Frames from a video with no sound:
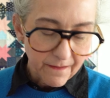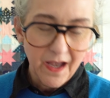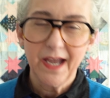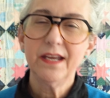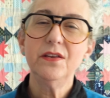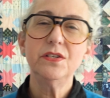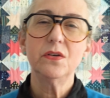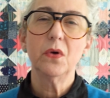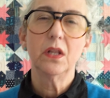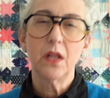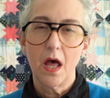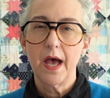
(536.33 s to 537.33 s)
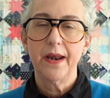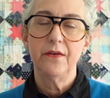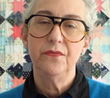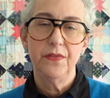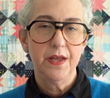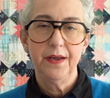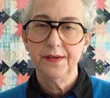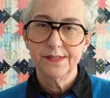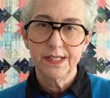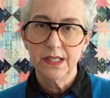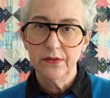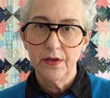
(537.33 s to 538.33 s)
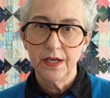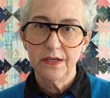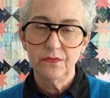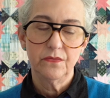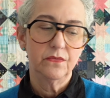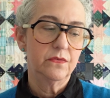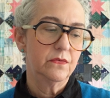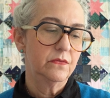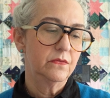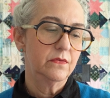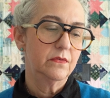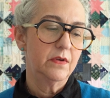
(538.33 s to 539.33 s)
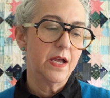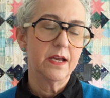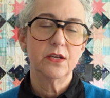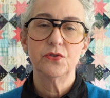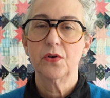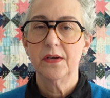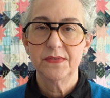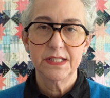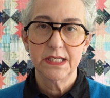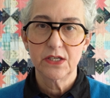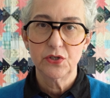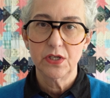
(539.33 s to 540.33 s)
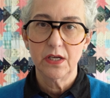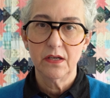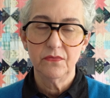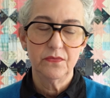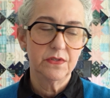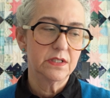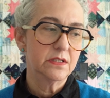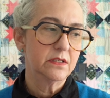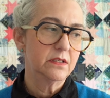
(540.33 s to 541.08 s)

I can do a lot of things in life. I can drive stick shift.